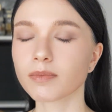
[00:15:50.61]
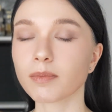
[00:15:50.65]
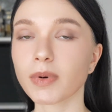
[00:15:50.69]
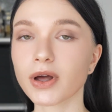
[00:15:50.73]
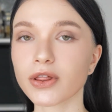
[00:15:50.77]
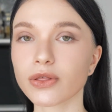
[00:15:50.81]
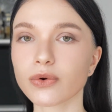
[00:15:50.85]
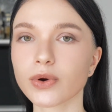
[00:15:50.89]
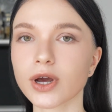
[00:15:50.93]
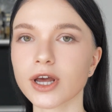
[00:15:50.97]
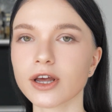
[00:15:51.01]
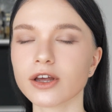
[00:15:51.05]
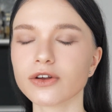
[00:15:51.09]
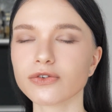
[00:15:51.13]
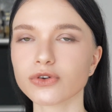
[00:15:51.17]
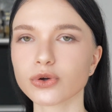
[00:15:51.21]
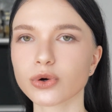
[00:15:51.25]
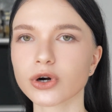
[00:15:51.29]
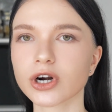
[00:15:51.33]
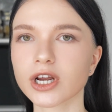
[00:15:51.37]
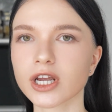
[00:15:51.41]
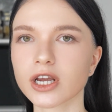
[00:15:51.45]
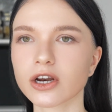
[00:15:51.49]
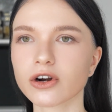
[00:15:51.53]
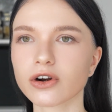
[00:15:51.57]
By the way, if
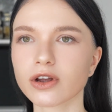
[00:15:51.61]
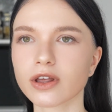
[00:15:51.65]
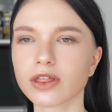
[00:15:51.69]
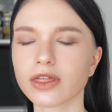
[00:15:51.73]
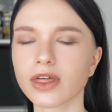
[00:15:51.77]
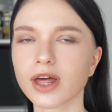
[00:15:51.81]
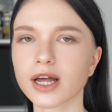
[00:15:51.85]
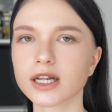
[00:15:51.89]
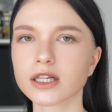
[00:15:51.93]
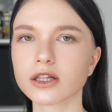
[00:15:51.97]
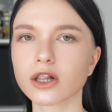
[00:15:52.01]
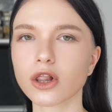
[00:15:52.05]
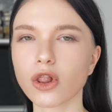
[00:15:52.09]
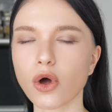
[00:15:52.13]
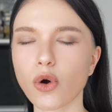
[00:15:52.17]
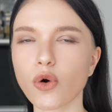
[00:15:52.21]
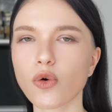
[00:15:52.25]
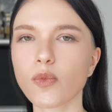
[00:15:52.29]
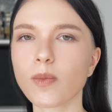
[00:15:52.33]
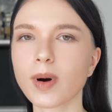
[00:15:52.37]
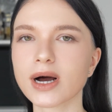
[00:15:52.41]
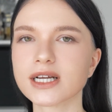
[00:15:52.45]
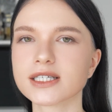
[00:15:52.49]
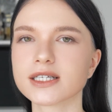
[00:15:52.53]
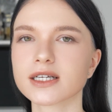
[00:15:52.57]
you're hearing that
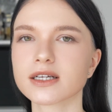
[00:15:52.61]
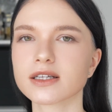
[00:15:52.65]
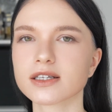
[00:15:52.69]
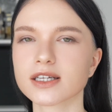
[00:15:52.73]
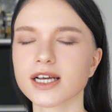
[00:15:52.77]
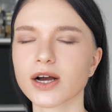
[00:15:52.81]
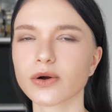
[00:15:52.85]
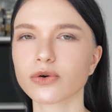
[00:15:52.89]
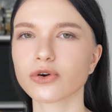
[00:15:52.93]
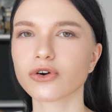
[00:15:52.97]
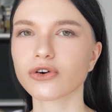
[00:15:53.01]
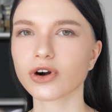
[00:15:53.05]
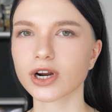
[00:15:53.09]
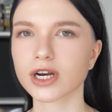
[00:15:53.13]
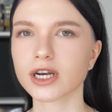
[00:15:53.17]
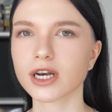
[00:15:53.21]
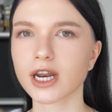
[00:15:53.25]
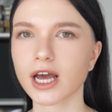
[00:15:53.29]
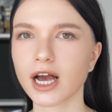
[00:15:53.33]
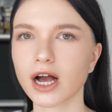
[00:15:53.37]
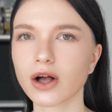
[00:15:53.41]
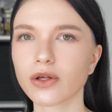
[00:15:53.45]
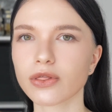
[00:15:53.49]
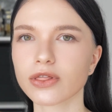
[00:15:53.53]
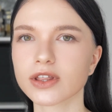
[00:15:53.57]
low buzzing sound right
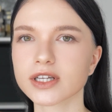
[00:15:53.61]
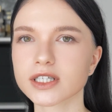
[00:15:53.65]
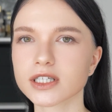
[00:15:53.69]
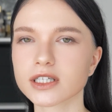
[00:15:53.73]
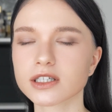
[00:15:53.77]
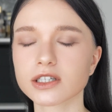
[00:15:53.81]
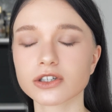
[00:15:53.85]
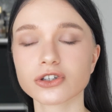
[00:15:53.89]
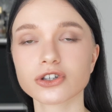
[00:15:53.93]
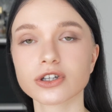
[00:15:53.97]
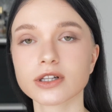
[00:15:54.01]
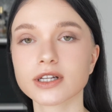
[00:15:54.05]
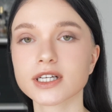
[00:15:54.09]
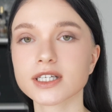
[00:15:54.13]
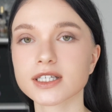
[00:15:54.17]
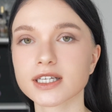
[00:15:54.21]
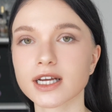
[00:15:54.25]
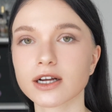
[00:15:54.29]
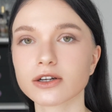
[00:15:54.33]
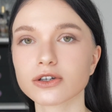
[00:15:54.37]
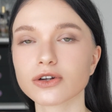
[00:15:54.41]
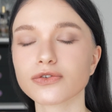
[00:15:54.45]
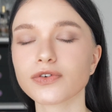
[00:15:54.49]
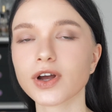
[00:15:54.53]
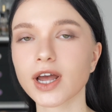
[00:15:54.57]
now, this is actually a
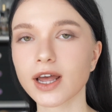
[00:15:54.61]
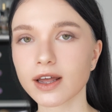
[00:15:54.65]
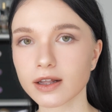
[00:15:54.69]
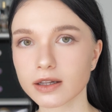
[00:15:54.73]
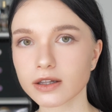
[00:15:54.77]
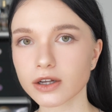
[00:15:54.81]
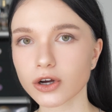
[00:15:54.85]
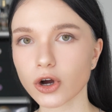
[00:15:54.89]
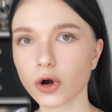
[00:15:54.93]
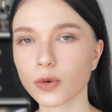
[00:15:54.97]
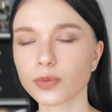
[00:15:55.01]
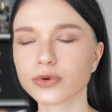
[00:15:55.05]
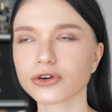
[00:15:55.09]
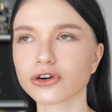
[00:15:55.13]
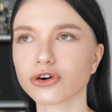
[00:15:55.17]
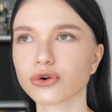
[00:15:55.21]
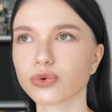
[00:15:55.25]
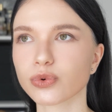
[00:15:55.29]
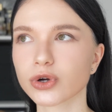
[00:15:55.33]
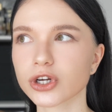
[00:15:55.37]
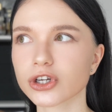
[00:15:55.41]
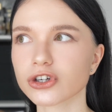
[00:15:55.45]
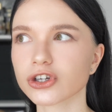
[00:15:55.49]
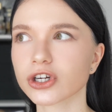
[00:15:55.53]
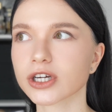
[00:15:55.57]
sound of a helicopter,
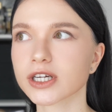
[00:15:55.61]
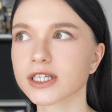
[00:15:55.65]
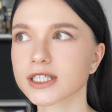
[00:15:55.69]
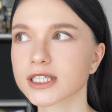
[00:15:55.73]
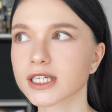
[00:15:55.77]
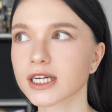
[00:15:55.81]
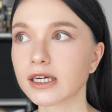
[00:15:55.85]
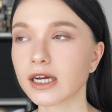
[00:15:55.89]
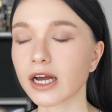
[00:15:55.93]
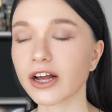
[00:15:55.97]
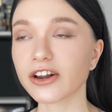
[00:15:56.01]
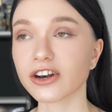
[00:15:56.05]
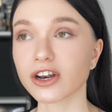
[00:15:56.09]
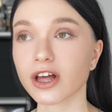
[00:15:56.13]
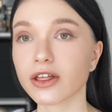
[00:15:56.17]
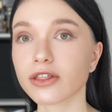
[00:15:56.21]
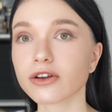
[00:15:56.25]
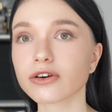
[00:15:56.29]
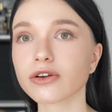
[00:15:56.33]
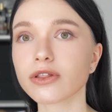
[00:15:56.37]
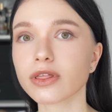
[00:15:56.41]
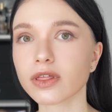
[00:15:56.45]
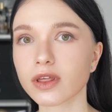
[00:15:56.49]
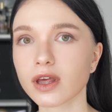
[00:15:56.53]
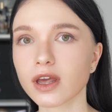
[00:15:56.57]
which is
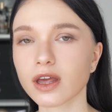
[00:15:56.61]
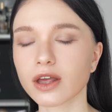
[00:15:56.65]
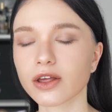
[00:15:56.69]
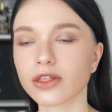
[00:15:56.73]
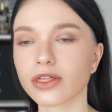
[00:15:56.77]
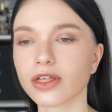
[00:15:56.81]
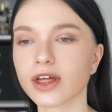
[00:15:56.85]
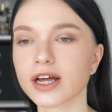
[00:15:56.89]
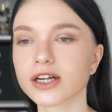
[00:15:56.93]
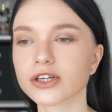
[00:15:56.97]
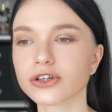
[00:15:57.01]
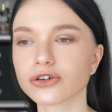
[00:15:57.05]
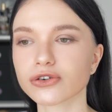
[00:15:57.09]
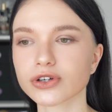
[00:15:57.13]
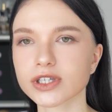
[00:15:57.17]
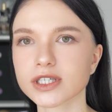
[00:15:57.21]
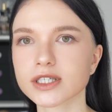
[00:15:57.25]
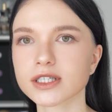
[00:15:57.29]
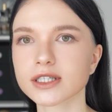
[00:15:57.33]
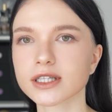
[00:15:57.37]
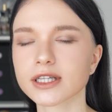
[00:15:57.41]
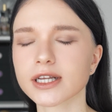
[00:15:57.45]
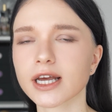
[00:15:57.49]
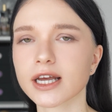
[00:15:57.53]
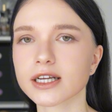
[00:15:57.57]
another thing that
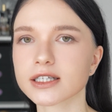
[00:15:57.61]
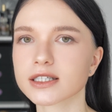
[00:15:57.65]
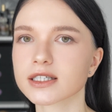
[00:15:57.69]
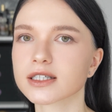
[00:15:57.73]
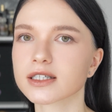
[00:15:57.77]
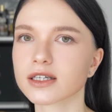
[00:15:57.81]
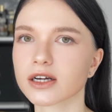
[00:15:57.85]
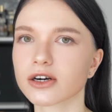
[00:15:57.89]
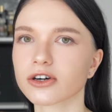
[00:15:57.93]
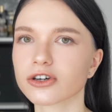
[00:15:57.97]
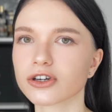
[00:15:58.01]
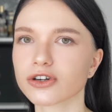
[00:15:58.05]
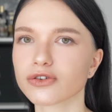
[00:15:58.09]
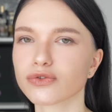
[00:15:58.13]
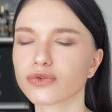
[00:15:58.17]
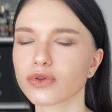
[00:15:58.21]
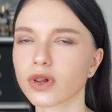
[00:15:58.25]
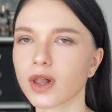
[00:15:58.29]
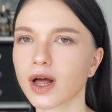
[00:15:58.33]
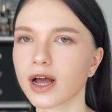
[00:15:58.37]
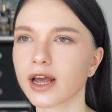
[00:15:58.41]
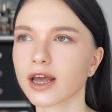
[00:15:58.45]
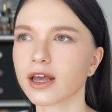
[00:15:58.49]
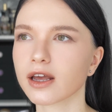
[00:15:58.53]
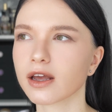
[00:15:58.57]
recently has started
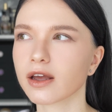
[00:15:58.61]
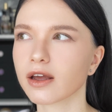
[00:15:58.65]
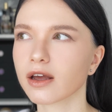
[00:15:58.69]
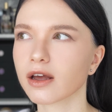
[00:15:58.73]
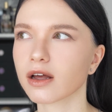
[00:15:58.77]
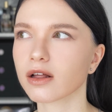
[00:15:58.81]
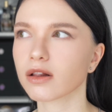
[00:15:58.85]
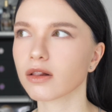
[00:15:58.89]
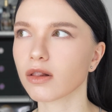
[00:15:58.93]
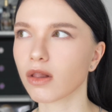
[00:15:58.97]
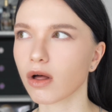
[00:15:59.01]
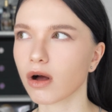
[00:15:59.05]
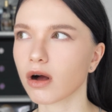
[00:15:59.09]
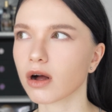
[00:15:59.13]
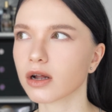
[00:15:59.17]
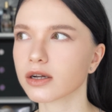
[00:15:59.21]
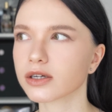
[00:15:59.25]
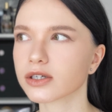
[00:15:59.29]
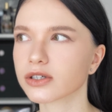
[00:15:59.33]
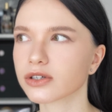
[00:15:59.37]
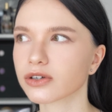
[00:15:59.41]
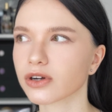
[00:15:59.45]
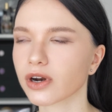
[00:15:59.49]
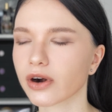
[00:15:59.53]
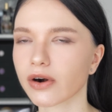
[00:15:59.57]
flying a
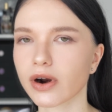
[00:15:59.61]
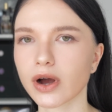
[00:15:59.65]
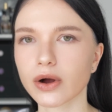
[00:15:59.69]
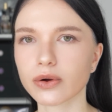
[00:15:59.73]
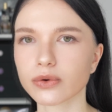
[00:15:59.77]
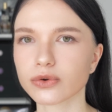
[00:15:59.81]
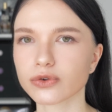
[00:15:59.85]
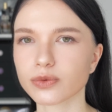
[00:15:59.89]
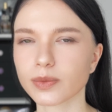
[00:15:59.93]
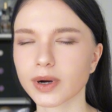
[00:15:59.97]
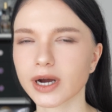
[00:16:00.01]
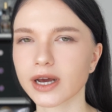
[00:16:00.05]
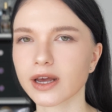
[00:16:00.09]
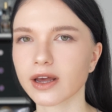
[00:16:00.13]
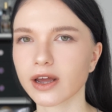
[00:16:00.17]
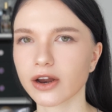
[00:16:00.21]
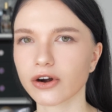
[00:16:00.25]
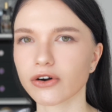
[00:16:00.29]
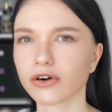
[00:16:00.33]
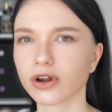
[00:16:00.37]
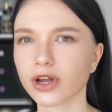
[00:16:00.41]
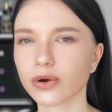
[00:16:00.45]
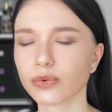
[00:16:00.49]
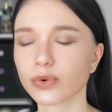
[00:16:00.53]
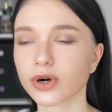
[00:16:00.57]
lot around my
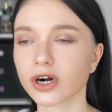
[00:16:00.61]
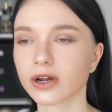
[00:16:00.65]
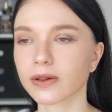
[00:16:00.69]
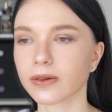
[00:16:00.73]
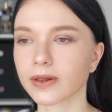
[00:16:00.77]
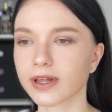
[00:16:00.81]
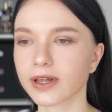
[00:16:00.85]
area where I